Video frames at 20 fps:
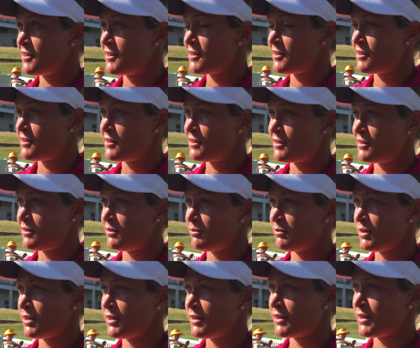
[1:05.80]
Um,
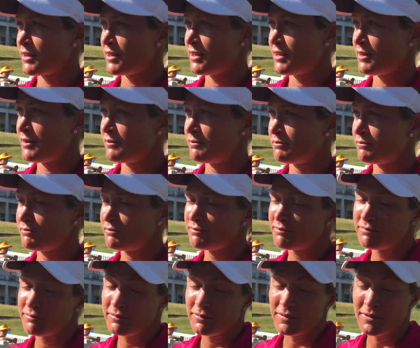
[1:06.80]
but um,
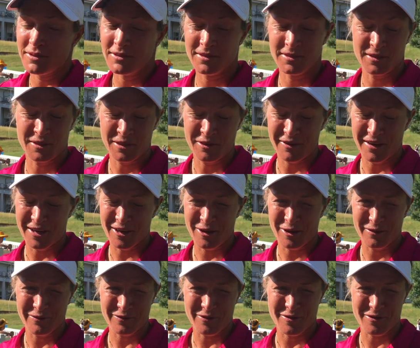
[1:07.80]
it's a great
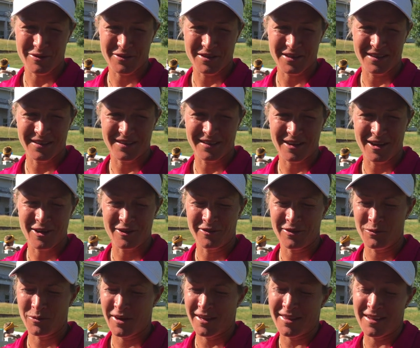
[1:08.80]
golf course, and kind of
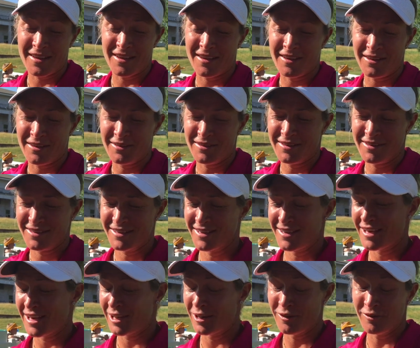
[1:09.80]
the way they,
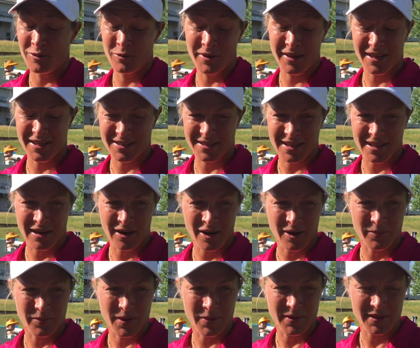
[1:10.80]
I love the way they set it
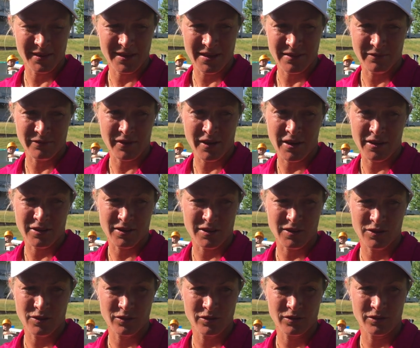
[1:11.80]
up. I mean, they invite
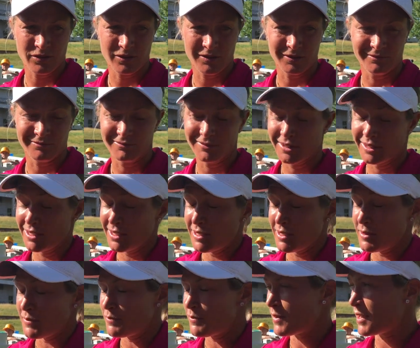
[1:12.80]
us to
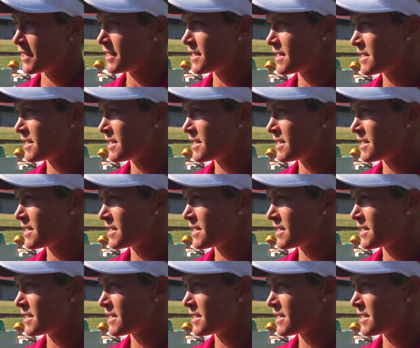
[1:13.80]
make